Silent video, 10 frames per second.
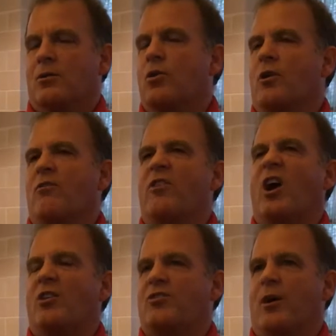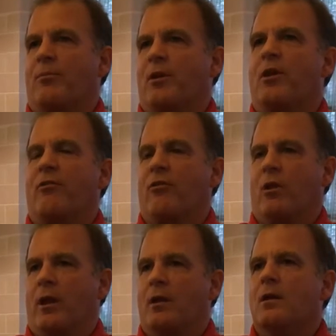could have done something
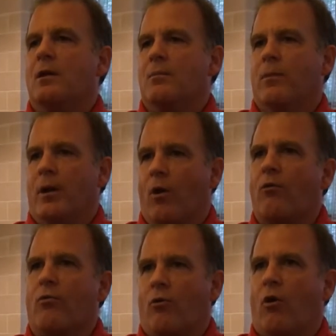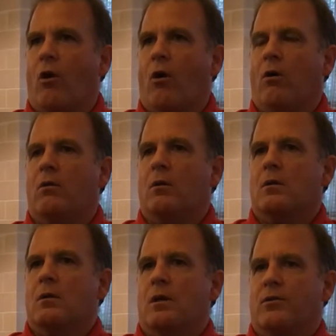differently. But overall,
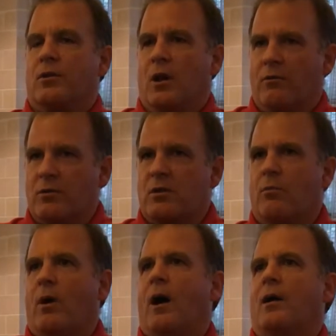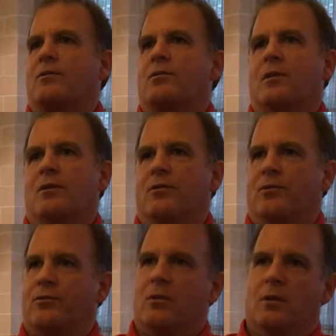his coverage of the box,
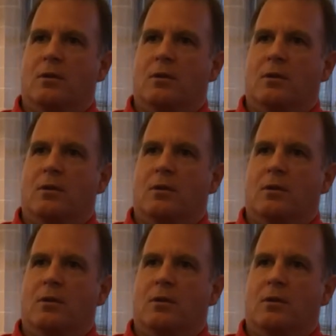his